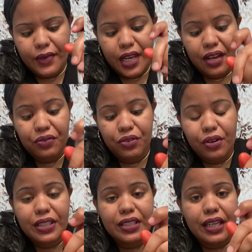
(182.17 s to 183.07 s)
I
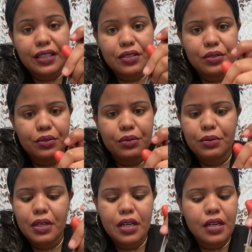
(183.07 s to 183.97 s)
forgot to add too.
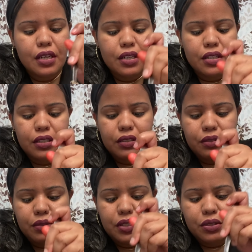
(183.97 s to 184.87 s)
You
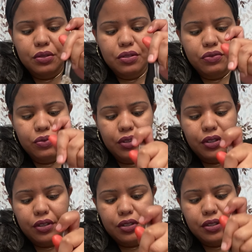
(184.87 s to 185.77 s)
could use a
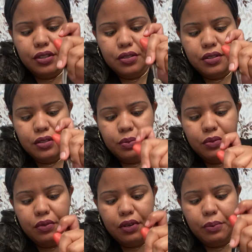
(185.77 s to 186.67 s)
fork, or you could use a
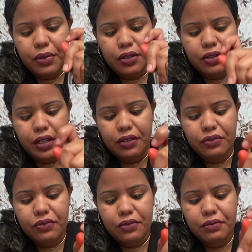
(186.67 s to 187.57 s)
spoon or butter knife,
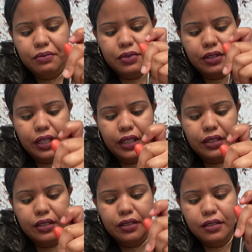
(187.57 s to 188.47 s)
if you're
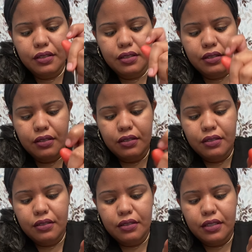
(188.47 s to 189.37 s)
liking.
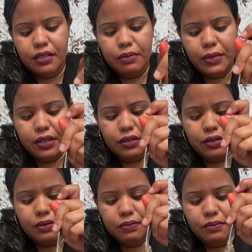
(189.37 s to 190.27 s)
Doesn't matter.